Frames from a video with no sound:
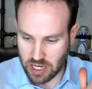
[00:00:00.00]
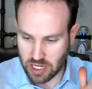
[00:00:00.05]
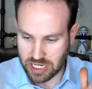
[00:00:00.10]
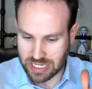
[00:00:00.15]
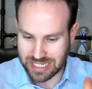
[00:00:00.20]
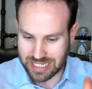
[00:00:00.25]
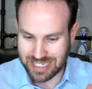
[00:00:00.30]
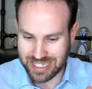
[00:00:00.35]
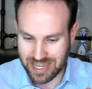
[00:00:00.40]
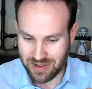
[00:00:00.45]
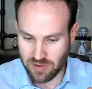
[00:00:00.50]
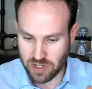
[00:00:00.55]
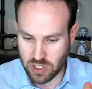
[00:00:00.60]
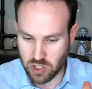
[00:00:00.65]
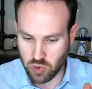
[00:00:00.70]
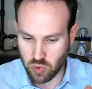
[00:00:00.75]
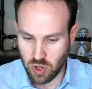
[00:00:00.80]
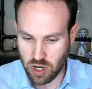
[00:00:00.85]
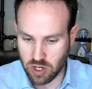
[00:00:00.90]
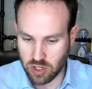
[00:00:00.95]
you need 70
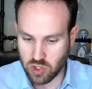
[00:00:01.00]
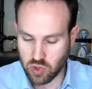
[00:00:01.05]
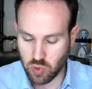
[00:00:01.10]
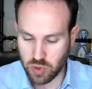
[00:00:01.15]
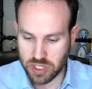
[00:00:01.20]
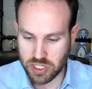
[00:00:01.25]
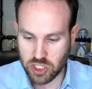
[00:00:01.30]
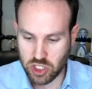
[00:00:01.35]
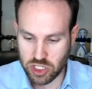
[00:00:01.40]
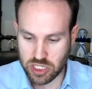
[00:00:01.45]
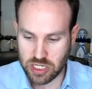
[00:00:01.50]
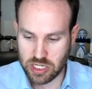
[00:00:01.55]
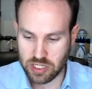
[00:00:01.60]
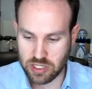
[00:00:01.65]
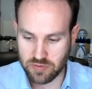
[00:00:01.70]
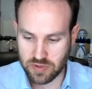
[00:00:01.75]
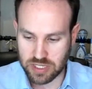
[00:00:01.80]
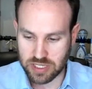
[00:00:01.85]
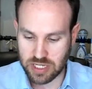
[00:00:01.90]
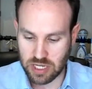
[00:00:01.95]
to 120 G's
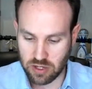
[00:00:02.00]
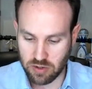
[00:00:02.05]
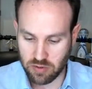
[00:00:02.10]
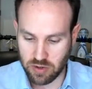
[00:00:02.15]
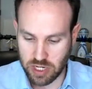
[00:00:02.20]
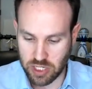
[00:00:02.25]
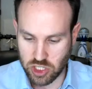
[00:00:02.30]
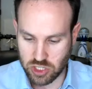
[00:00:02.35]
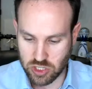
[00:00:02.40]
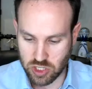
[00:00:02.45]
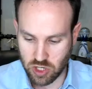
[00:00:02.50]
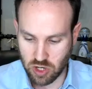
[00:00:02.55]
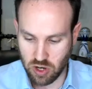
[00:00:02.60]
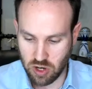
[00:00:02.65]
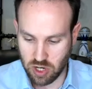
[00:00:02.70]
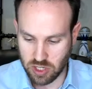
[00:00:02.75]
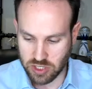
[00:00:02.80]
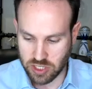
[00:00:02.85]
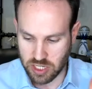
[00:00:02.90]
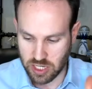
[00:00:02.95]
of acceleration to
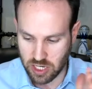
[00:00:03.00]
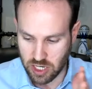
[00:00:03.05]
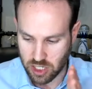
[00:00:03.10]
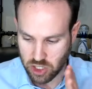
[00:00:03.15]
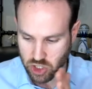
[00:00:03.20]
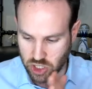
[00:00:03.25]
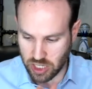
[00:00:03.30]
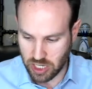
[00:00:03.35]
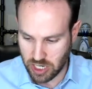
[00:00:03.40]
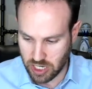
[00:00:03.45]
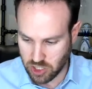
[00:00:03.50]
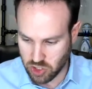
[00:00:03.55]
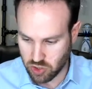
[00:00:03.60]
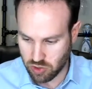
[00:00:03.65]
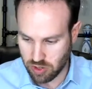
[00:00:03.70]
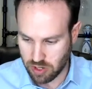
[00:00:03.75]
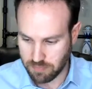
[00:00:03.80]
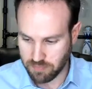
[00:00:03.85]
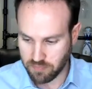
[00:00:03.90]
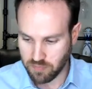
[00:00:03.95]
cause concussion
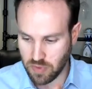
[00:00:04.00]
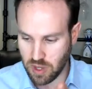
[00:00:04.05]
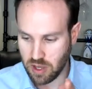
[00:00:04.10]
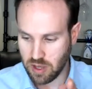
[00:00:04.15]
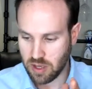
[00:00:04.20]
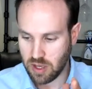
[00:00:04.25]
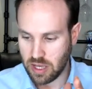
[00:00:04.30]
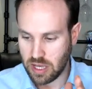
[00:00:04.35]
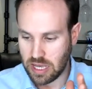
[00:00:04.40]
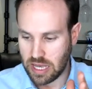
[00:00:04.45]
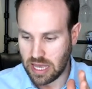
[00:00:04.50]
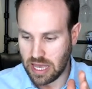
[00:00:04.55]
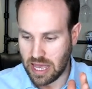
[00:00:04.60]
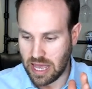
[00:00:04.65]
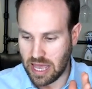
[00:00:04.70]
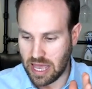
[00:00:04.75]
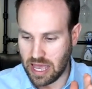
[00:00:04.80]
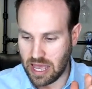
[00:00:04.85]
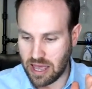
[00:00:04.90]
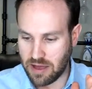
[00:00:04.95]
injury.
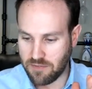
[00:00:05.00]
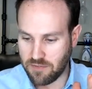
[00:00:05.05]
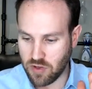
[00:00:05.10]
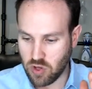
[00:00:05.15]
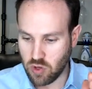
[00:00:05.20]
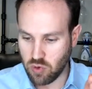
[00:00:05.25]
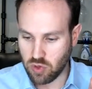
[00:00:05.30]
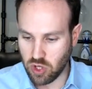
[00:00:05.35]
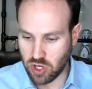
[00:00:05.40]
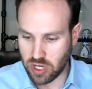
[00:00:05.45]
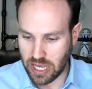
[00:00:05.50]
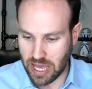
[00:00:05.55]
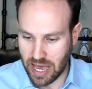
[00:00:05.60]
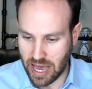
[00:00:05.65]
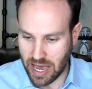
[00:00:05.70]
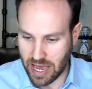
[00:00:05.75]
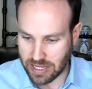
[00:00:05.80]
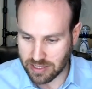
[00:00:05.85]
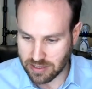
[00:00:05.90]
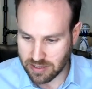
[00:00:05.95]
If you look
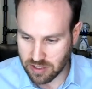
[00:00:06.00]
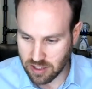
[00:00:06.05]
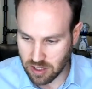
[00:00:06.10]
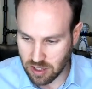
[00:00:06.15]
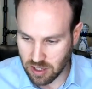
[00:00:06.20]
at